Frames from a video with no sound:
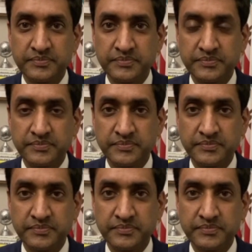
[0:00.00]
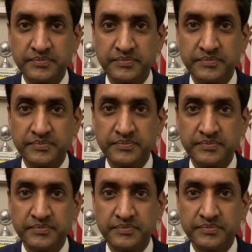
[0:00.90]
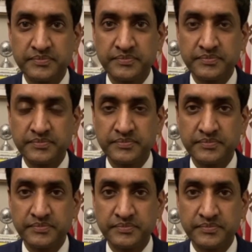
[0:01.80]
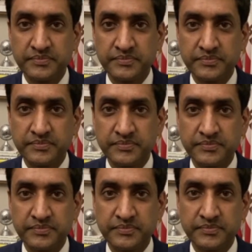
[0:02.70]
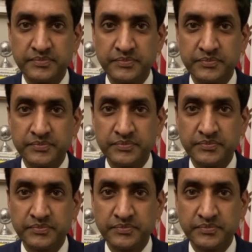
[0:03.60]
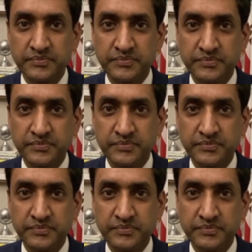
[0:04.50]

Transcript: (silent)